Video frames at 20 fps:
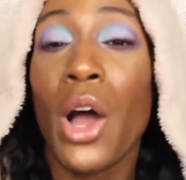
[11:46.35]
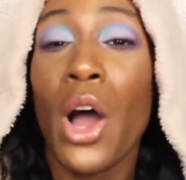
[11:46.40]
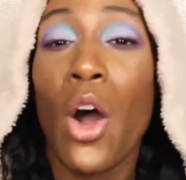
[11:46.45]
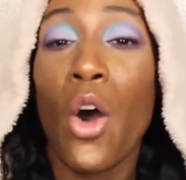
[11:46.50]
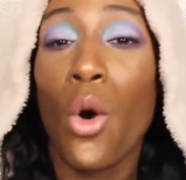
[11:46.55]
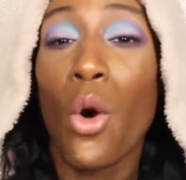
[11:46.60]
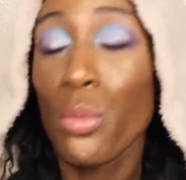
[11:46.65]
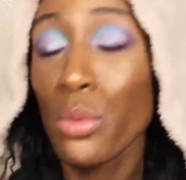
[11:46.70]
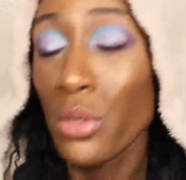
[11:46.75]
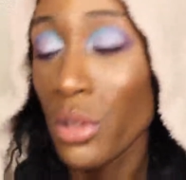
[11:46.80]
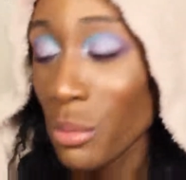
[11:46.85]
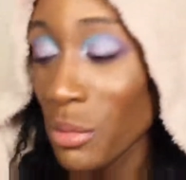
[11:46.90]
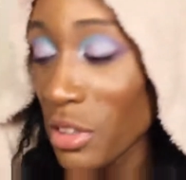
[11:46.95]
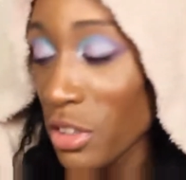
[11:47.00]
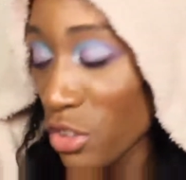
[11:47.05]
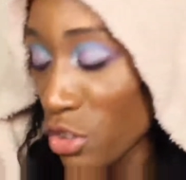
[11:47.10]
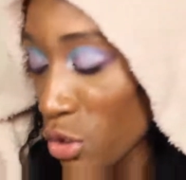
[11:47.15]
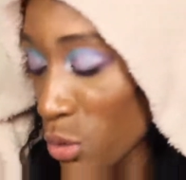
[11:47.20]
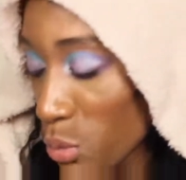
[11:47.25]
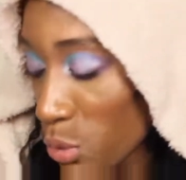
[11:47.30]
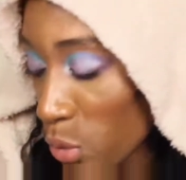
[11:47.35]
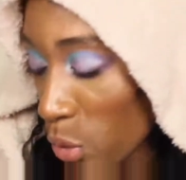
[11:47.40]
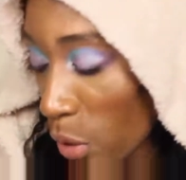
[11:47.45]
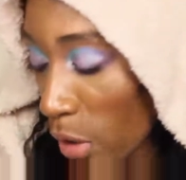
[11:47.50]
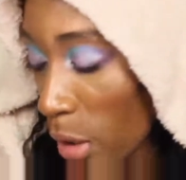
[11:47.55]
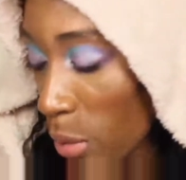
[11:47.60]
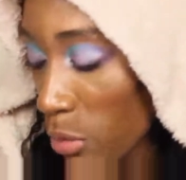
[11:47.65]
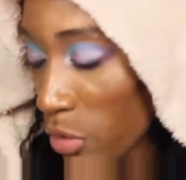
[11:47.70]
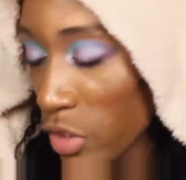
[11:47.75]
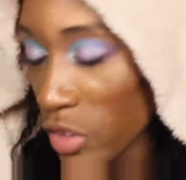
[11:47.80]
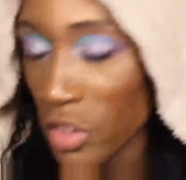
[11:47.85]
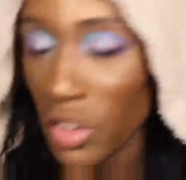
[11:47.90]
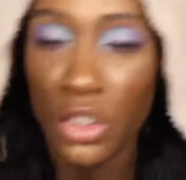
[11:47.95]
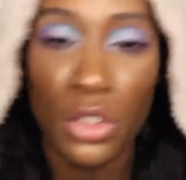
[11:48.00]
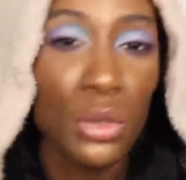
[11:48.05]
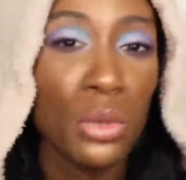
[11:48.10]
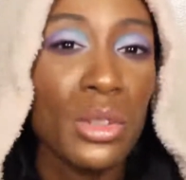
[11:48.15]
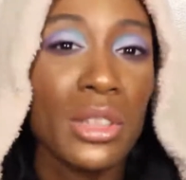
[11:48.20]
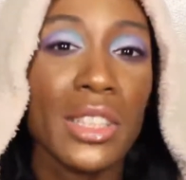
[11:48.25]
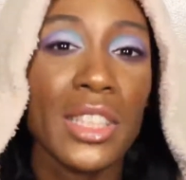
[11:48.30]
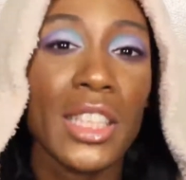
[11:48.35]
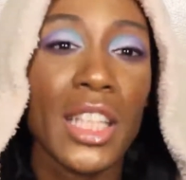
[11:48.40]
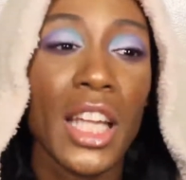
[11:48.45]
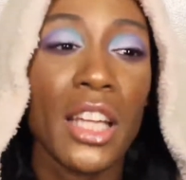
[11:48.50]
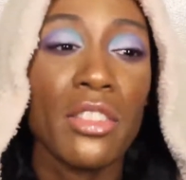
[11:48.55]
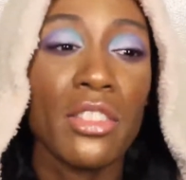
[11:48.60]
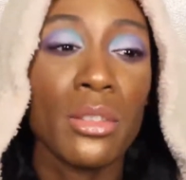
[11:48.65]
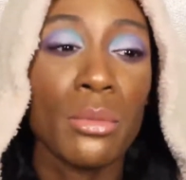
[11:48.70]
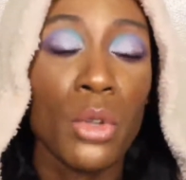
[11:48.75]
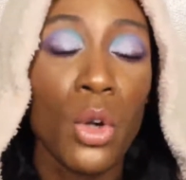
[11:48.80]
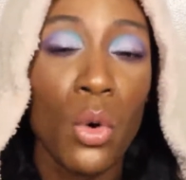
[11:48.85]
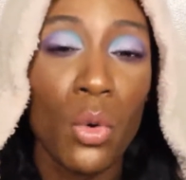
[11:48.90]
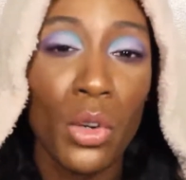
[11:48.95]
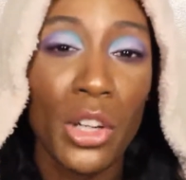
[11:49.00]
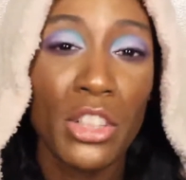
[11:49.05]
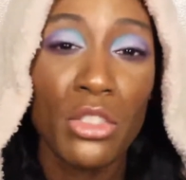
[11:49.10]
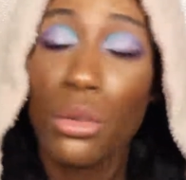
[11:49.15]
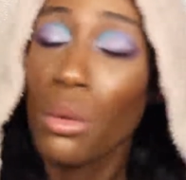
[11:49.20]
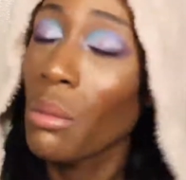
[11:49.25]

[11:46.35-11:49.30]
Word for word: I hope some of these dupes were helpful to you to save some coins.